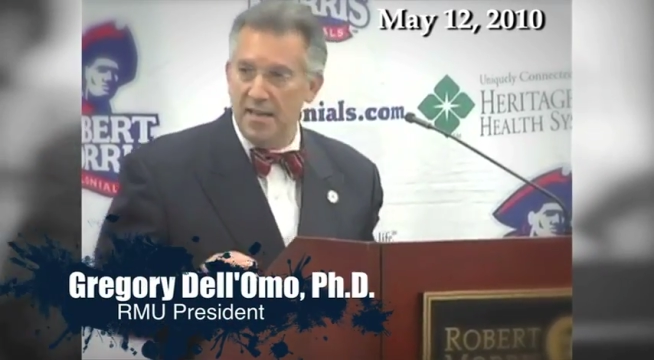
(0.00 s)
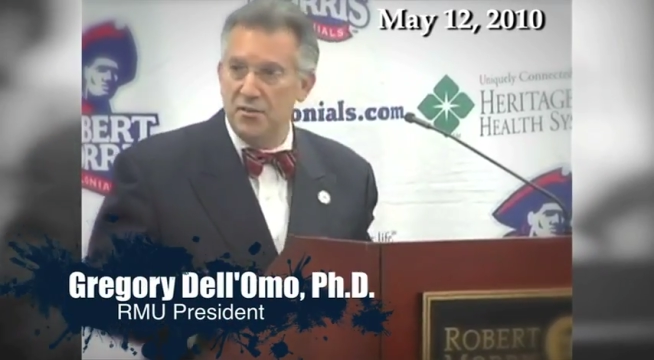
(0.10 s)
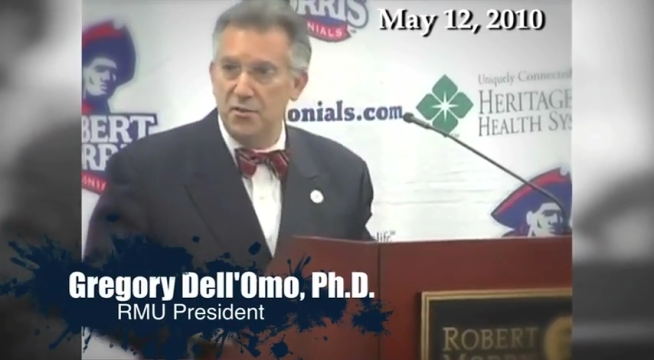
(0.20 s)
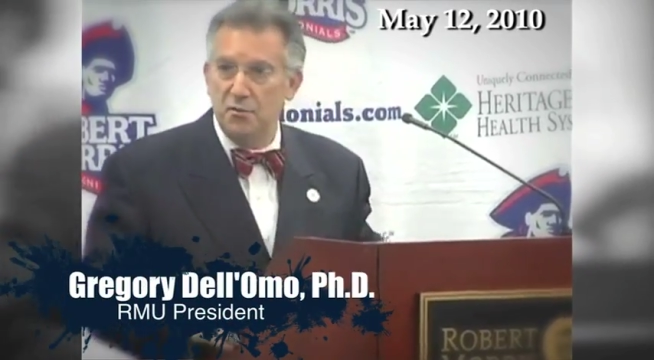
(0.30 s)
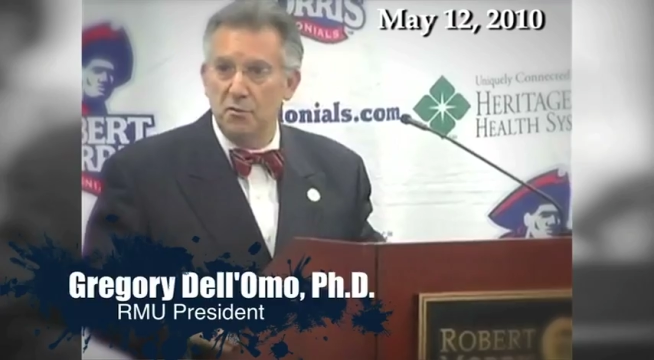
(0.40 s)

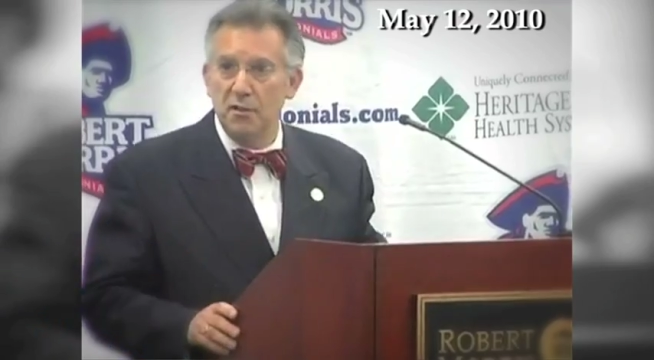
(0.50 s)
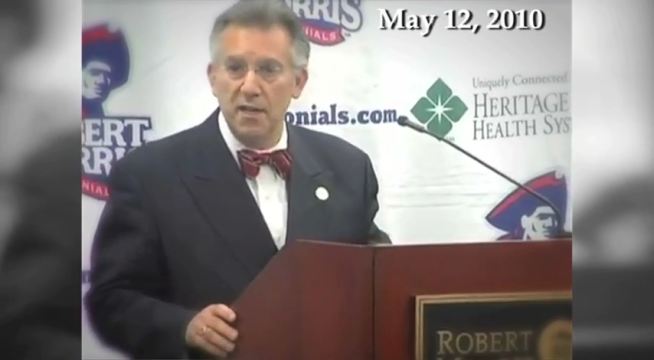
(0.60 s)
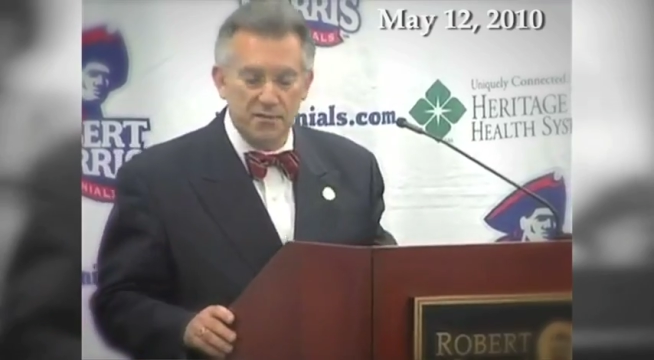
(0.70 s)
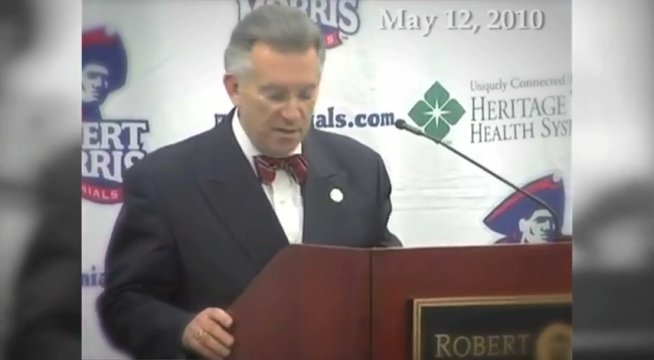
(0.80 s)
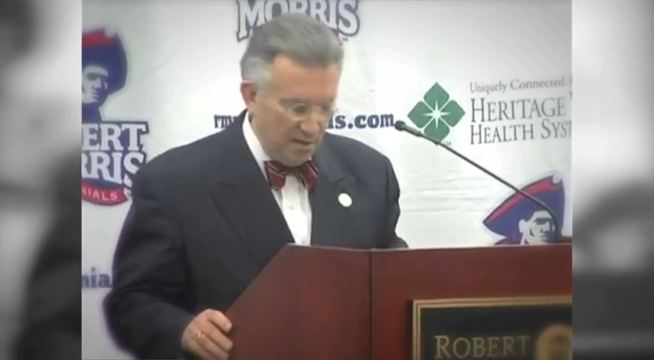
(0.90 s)
Toole
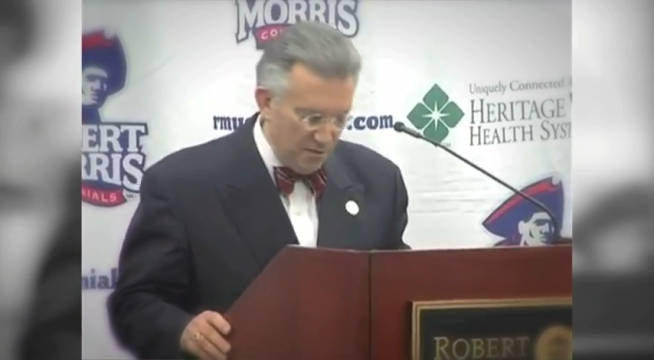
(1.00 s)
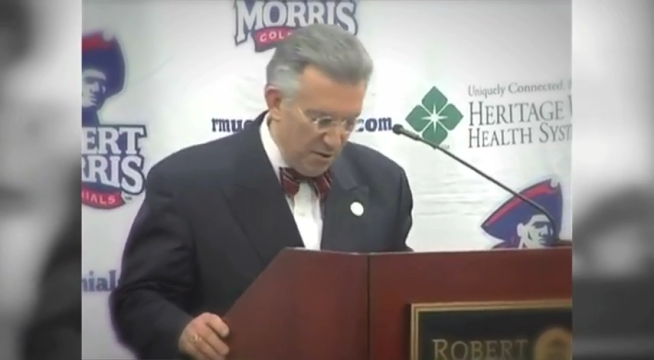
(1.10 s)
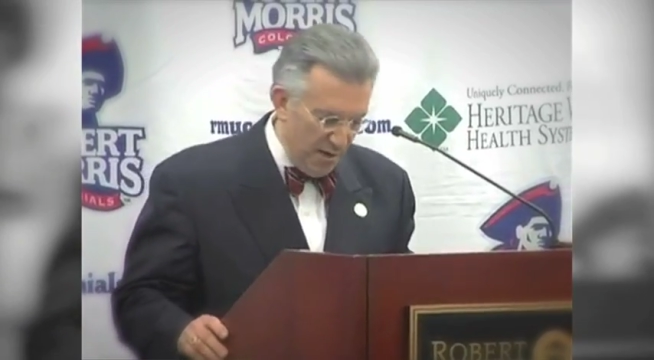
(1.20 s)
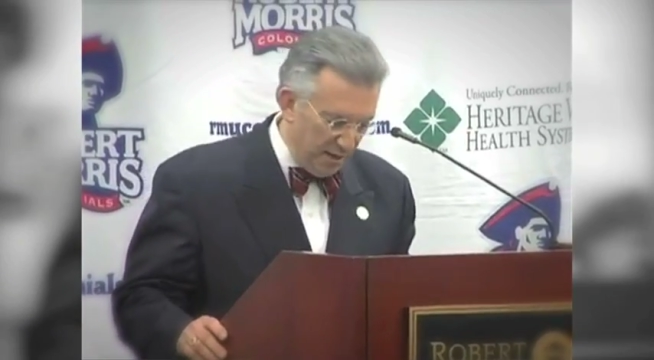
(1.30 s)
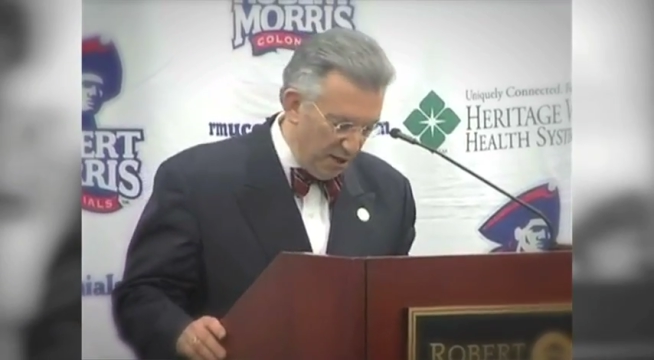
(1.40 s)
as, as the
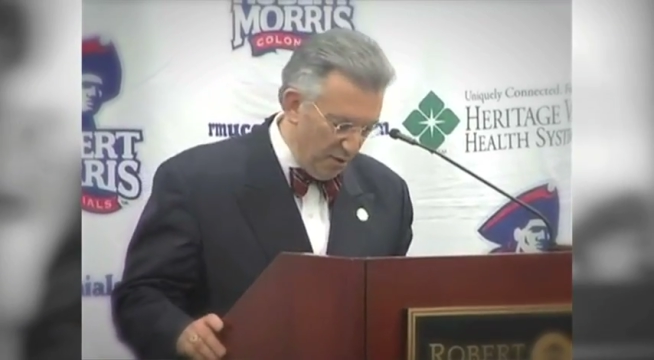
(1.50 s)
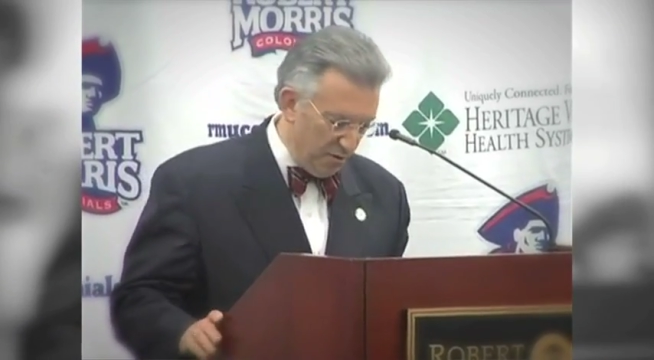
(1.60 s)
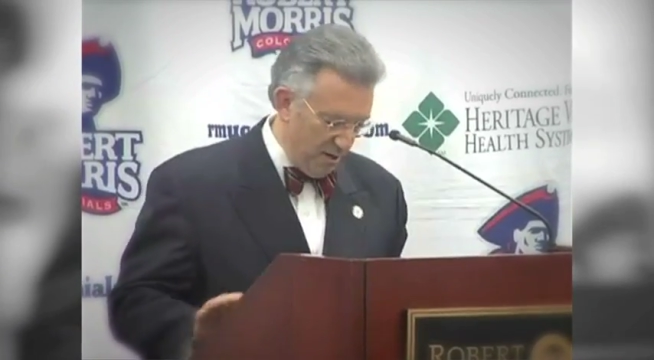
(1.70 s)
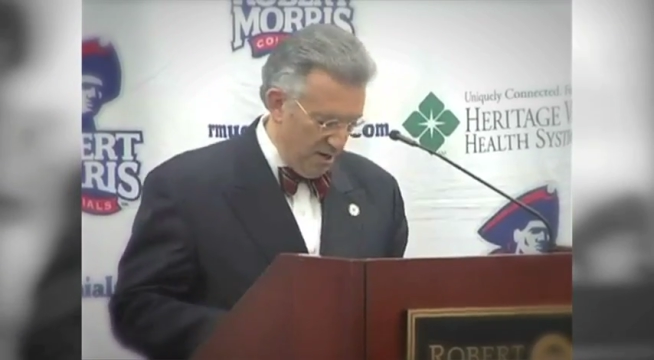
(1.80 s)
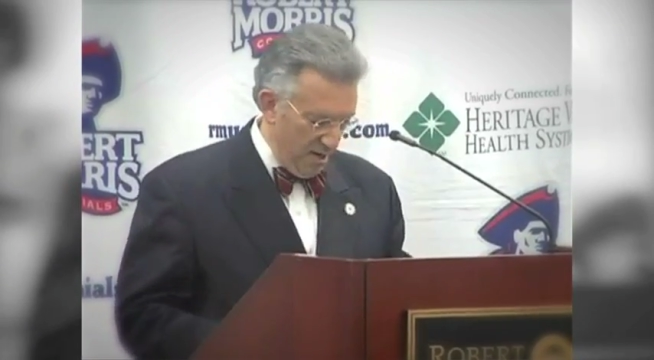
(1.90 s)
new head
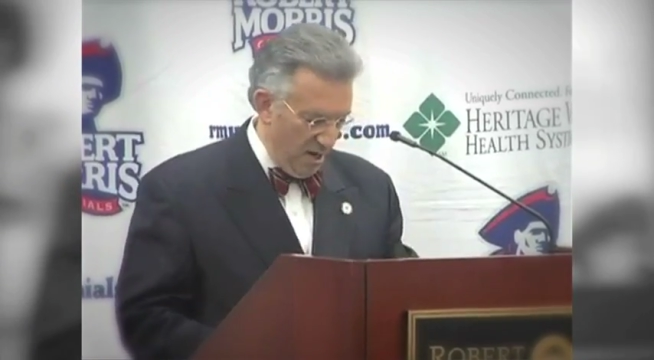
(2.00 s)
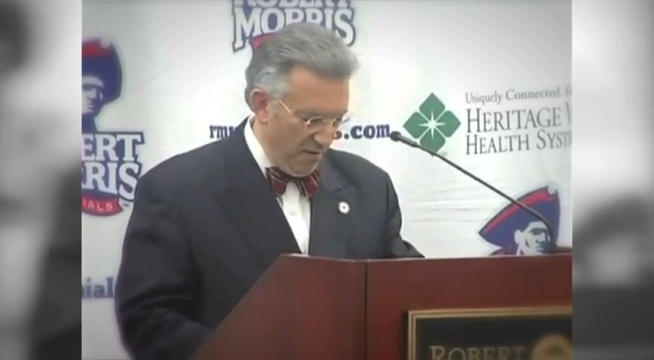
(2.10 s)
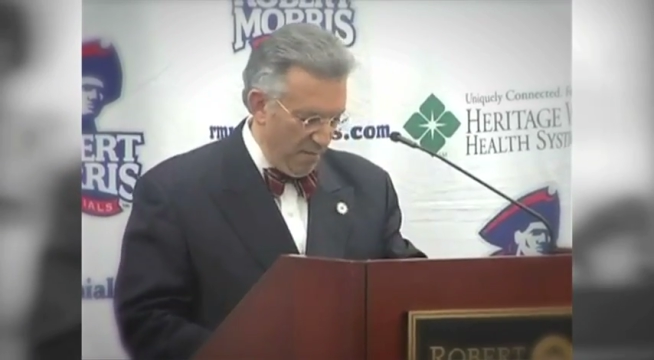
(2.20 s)
coach of our